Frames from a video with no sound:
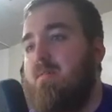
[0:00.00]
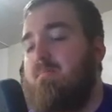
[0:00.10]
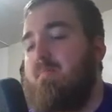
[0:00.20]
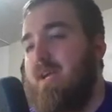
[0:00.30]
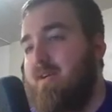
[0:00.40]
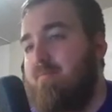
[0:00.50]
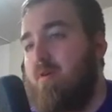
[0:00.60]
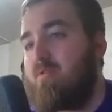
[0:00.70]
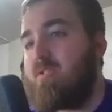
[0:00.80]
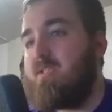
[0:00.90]
Micah
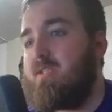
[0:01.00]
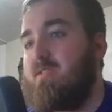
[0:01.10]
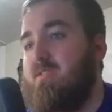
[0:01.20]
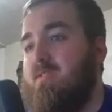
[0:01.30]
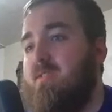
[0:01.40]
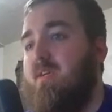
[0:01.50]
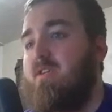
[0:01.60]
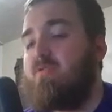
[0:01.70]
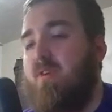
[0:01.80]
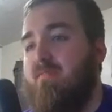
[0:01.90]
Parsons,
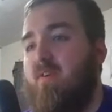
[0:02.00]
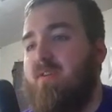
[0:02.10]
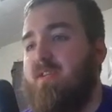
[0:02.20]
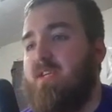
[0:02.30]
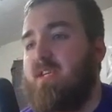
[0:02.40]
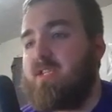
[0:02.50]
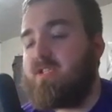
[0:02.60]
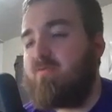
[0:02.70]
Trayvon Diggs,